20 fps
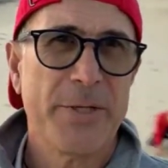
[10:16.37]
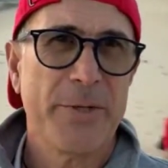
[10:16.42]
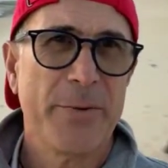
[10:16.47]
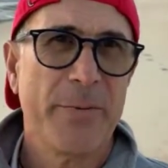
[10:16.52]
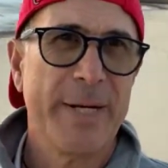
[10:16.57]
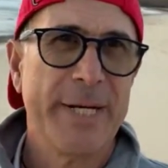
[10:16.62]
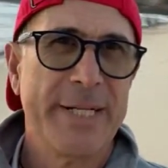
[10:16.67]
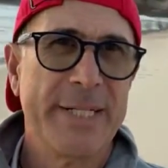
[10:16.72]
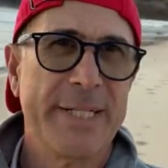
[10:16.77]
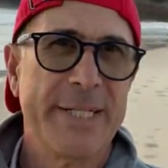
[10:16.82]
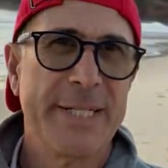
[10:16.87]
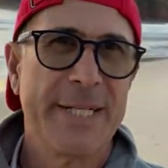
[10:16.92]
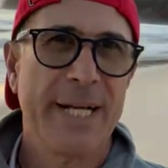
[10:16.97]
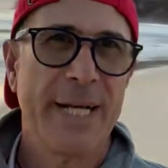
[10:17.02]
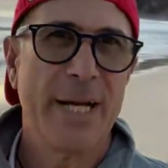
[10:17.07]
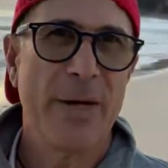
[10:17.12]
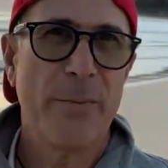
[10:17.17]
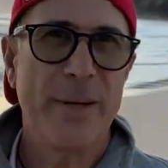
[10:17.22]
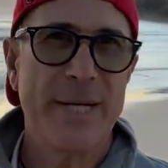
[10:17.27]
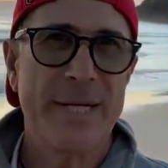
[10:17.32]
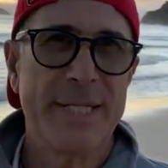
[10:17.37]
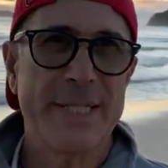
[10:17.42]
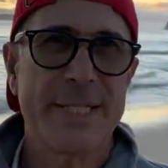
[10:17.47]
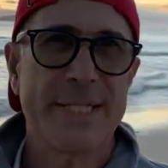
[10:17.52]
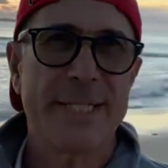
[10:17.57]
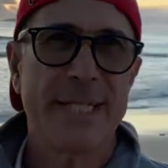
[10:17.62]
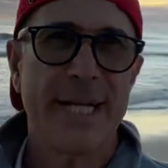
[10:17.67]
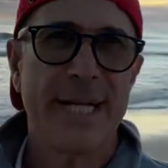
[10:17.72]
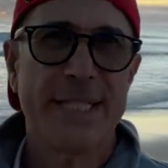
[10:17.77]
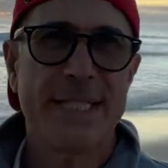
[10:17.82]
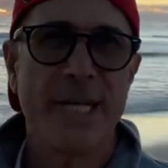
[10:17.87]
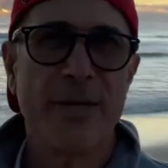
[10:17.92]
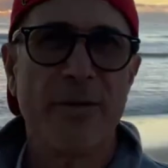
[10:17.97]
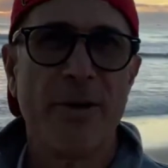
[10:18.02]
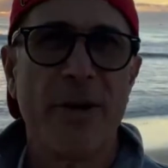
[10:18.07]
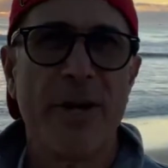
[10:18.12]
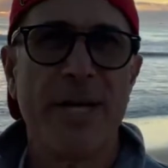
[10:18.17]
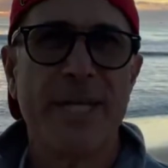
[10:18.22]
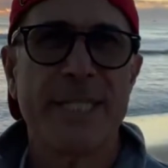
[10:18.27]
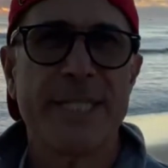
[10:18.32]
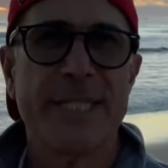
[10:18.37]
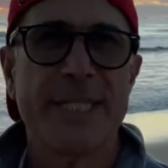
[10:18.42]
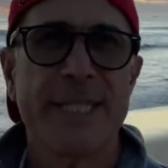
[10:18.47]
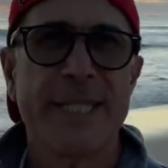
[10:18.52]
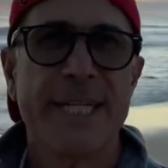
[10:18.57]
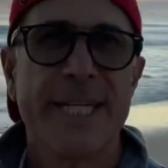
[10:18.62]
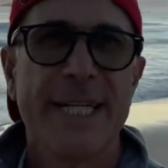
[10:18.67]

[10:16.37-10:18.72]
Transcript: we can witness a sunrise.